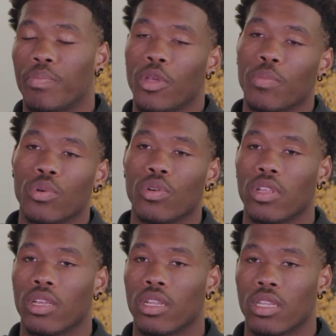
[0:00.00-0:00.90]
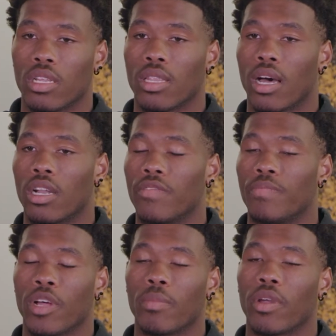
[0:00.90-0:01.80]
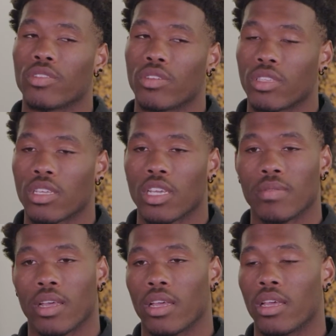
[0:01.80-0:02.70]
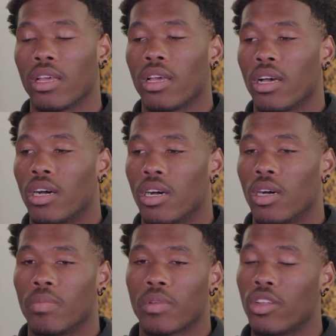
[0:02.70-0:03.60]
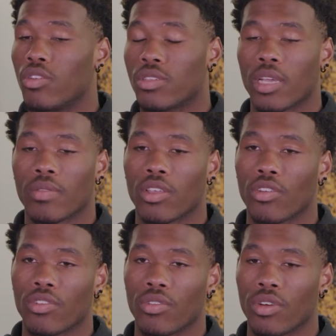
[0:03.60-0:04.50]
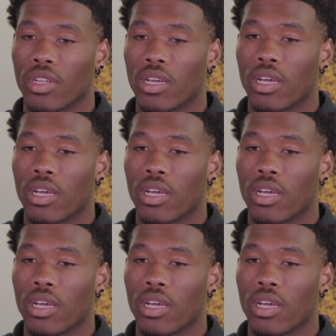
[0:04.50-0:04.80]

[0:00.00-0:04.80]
people and a lot of playmakers on the team that can do the same thing you're doing.